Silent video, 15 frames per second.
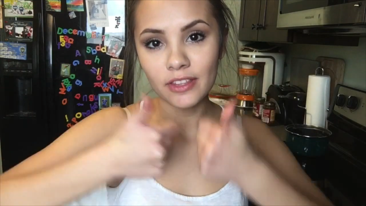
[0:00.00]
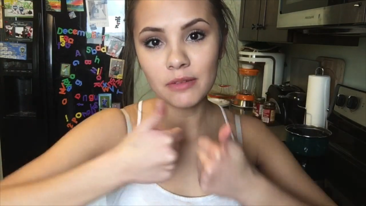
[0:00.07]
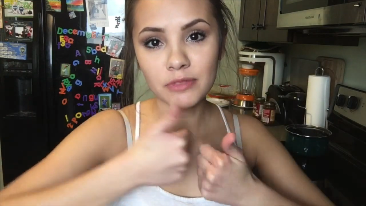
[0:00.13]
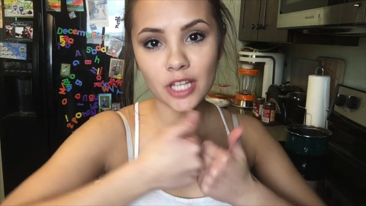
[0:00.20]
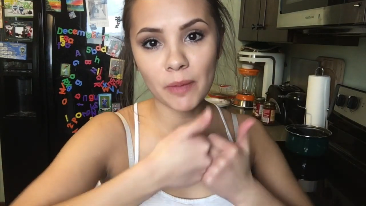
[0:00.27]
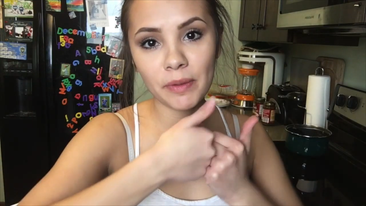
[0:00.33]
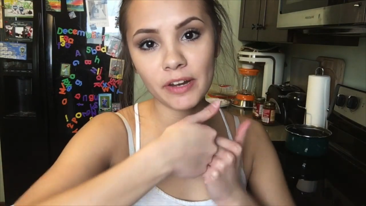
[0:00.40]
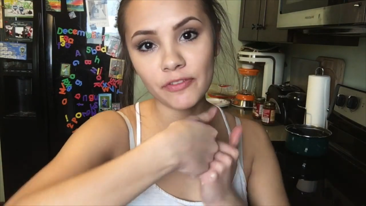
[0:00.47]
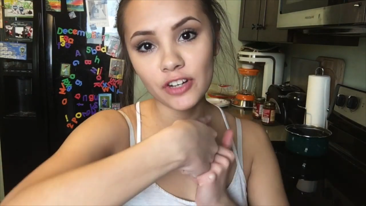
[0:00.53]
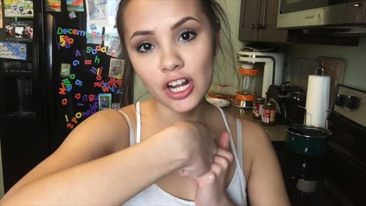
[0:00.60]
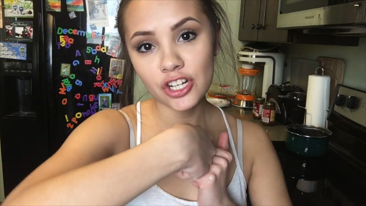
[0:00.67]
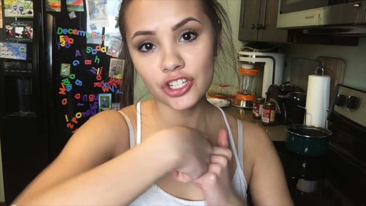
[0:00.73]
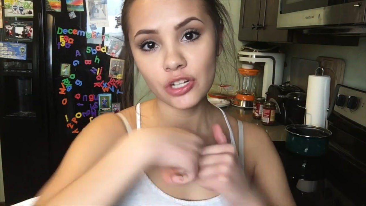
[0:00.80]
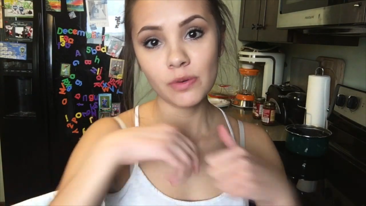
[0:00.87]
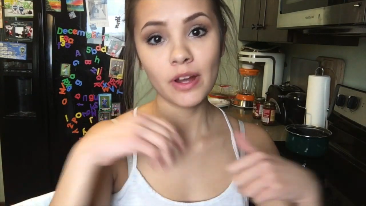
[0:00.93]
thumbs up. And if you're
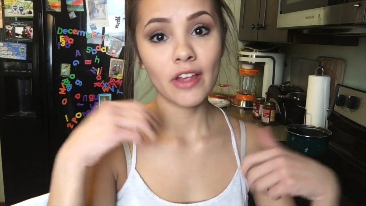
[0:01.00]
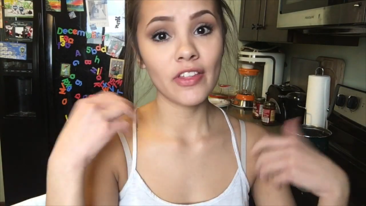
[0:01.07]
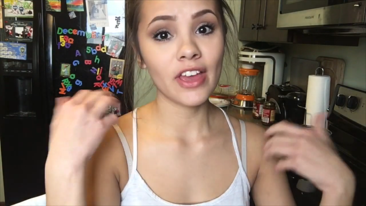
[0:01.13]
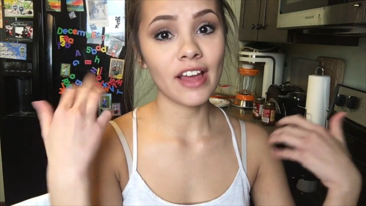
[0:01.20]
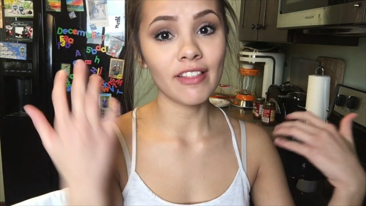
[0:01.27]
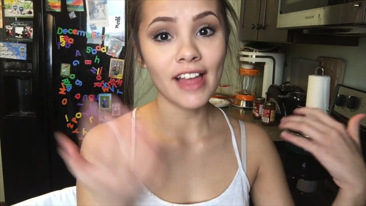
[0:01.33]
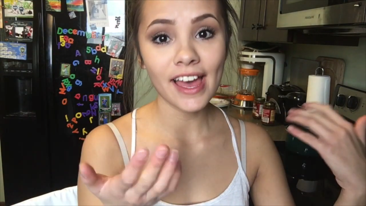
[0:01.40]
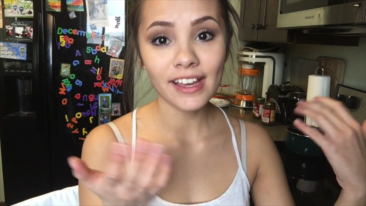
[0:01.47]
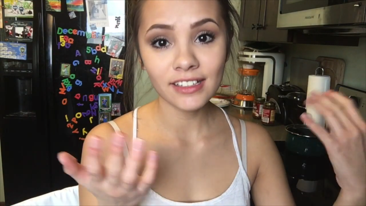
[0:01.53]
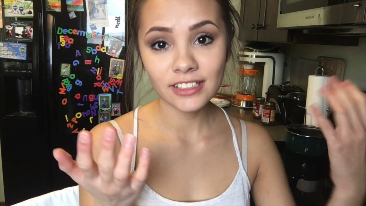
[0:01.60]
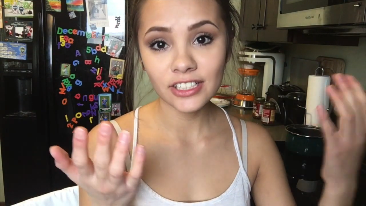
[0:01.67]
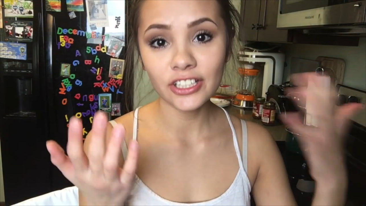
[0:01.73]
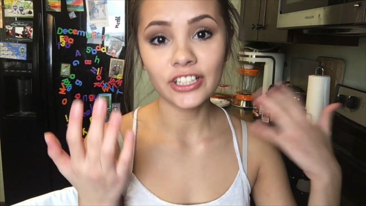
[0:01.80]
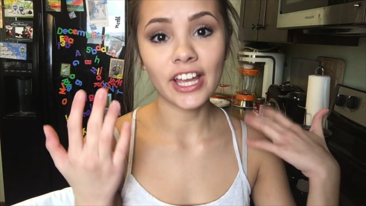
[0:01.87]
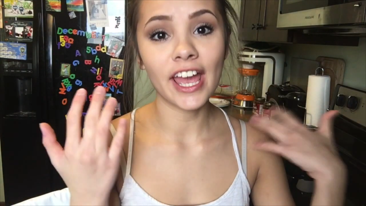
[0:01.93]
not sure whether you
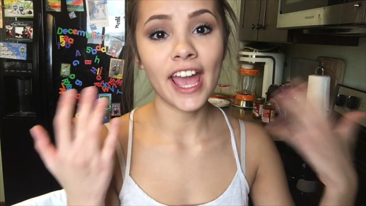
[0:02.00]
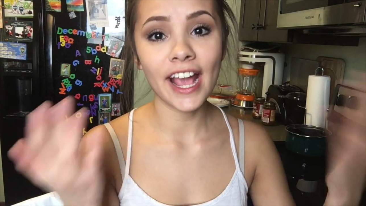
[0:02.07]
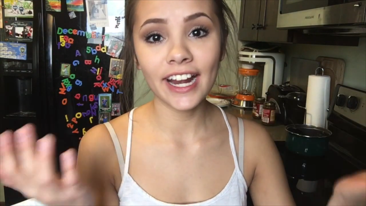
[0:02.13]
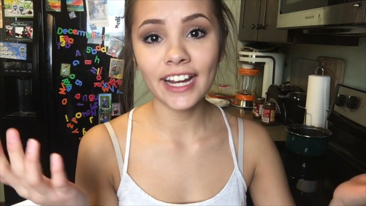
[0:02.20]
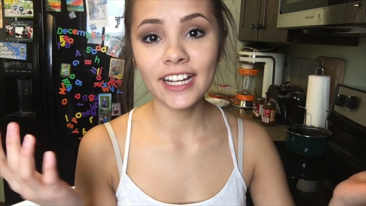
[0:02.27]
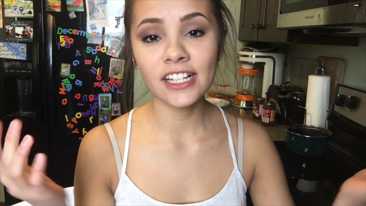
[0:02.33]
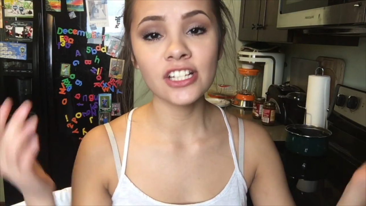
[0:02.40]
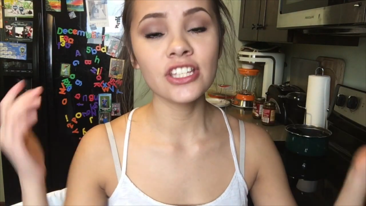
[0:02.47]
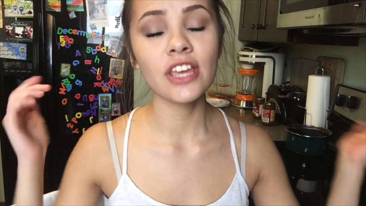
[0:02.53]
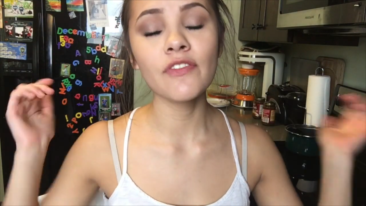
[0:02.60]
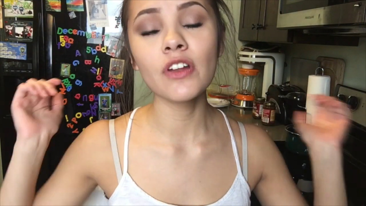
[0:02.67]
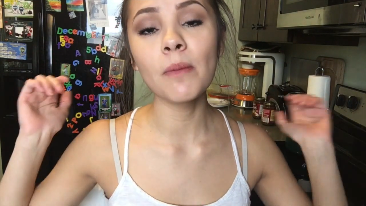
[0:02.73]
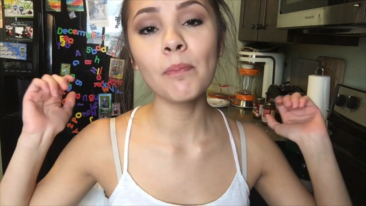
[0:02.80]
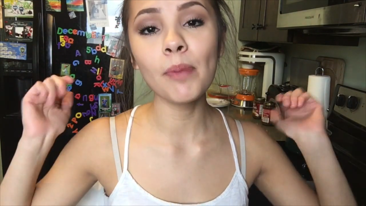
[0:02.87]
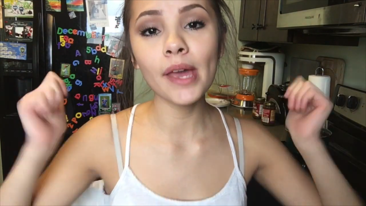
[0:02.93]
liked it or you hated it, just
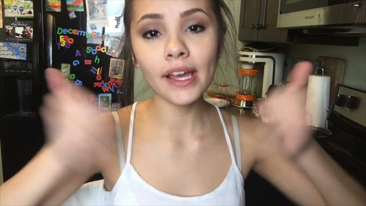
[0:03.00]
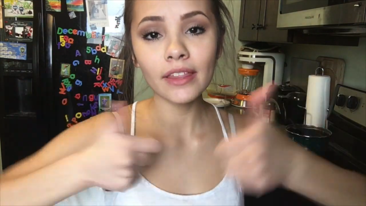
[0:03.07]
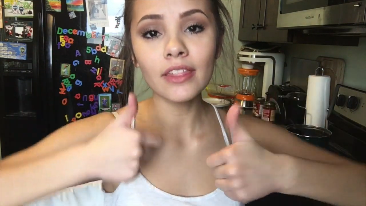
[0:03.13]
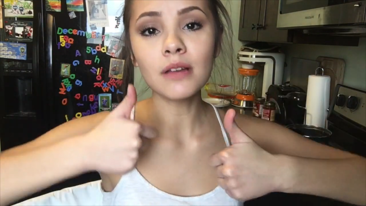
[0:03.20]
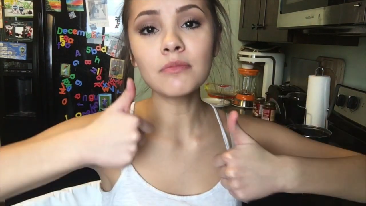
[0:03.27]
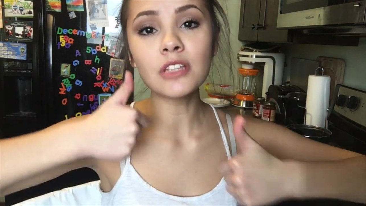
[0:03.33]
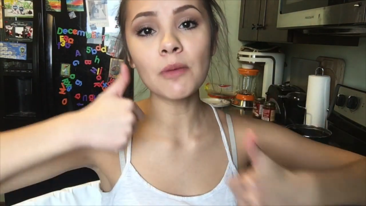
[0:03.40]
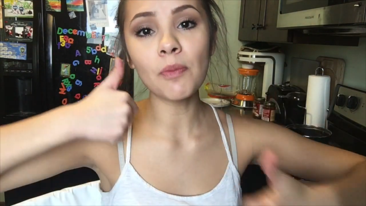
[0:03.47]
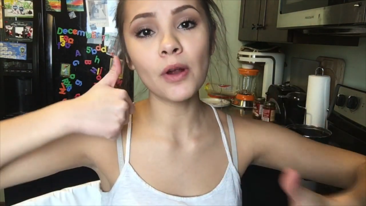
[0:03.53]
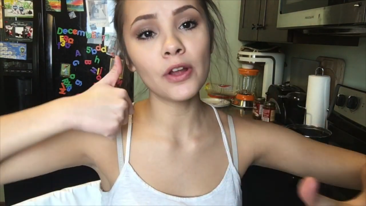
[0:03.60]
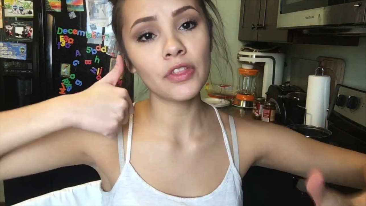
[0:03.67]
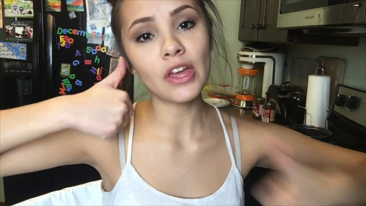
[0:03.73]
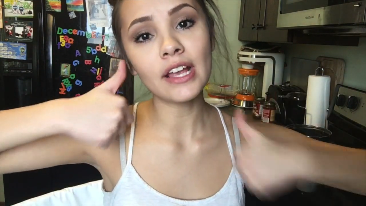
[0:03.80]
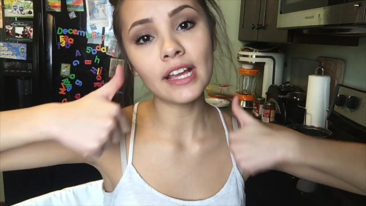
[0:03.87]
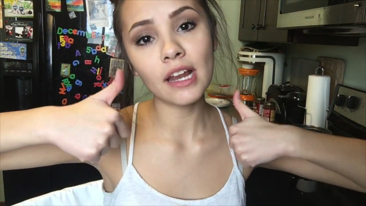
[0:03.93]
give it a big thumbs up
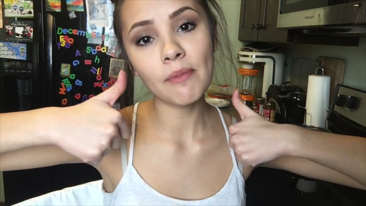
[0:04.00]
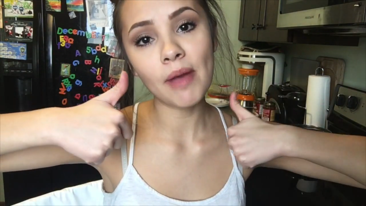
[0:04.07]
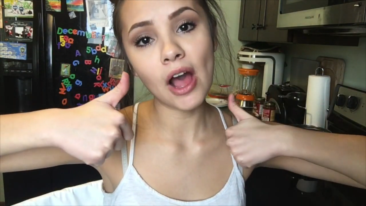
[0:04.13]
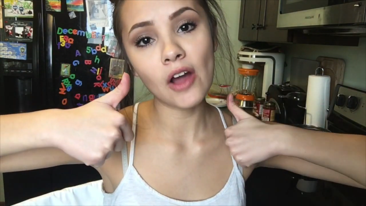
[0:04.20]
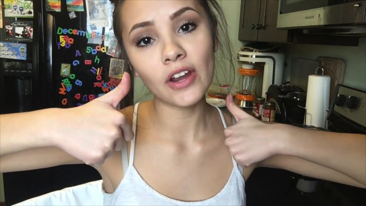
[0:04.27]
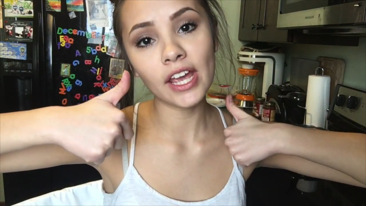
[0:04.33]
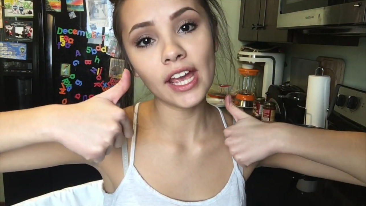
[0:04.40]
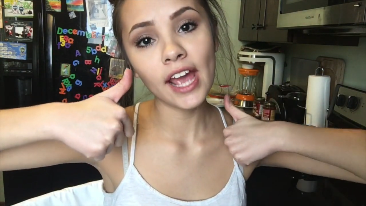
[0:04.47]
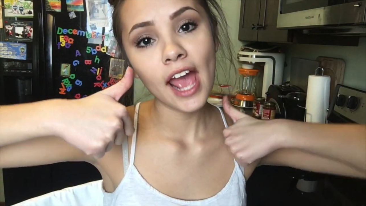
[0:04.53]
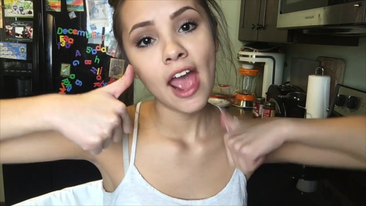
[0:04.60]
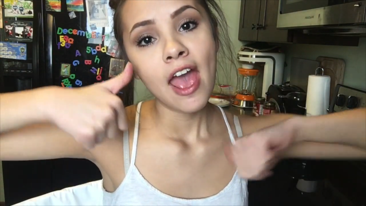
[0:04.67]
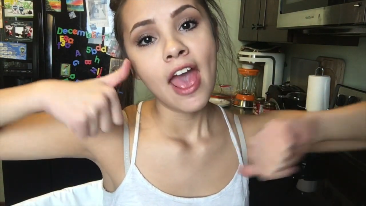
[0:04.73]
or thinking about it.